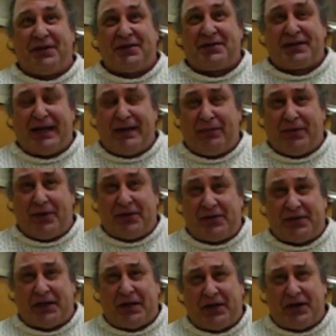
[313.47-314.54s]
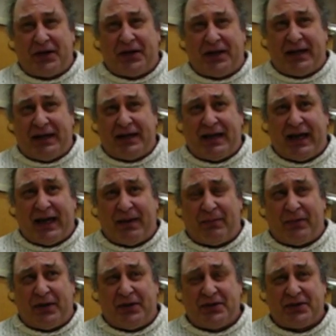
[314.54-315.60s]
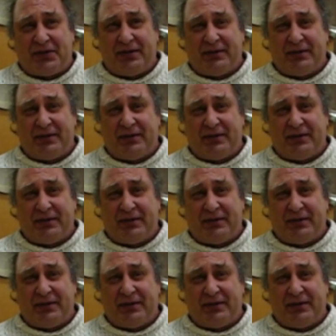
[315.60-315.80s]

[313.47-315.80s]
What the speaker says: disable the security cameras.